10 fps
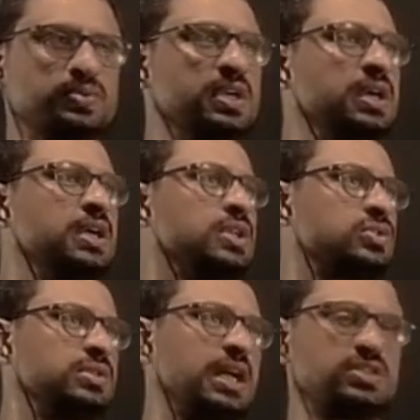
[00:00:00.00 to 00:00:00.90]
loops.
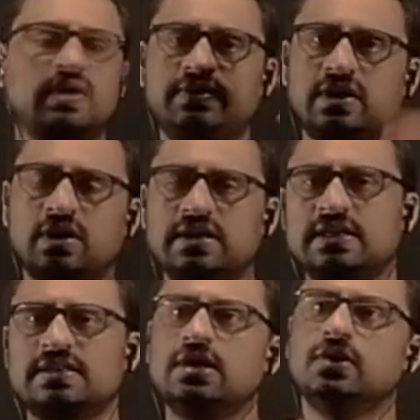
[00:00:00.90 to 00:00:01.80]
So that's why we call
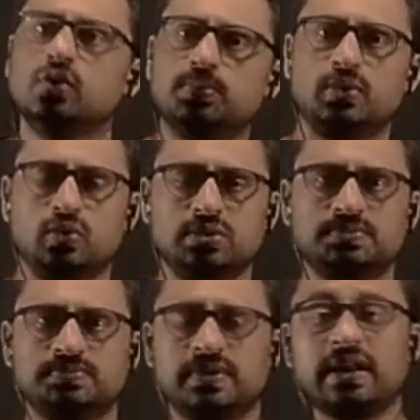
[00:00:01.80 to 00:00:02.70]
it as a loop
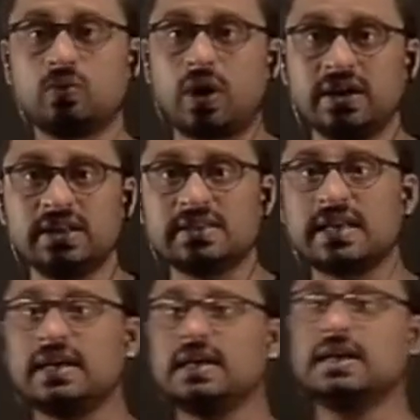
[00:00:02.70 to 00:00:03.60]
rule. And what
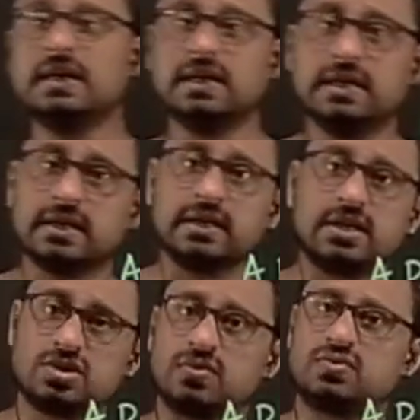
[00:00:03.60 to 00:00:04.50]
is a
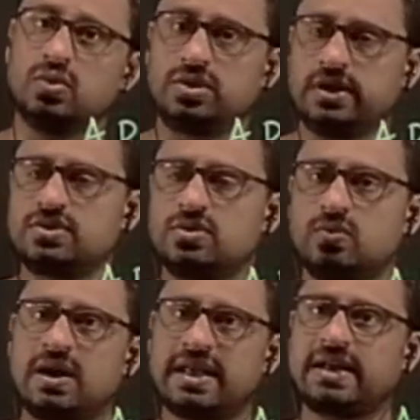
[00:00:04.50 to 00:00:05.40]
Kirchhoff's voltage
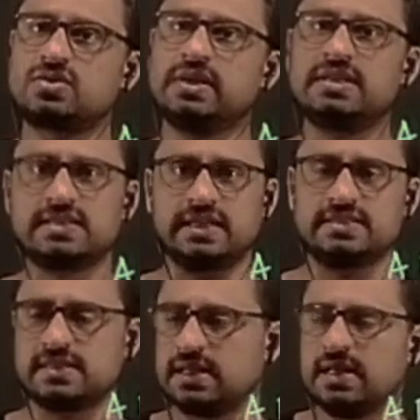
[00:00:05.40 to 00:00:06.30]
law? What actually it
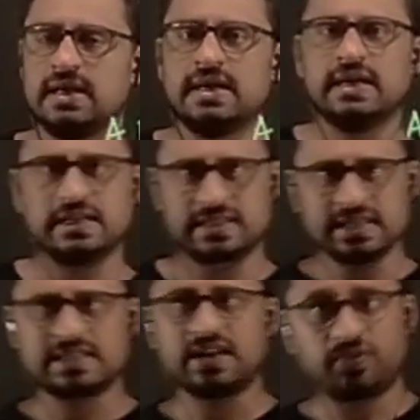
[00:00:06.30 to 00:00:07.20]
says? It
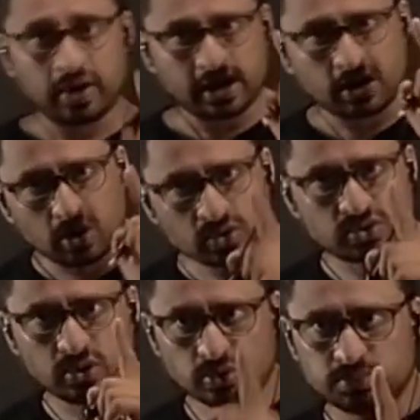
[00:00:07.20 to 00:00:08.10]
says that for a
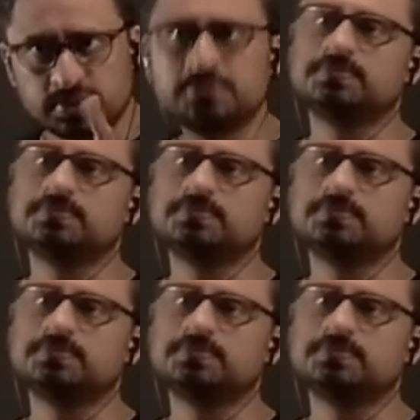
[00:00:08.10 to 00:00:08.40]
closed loop,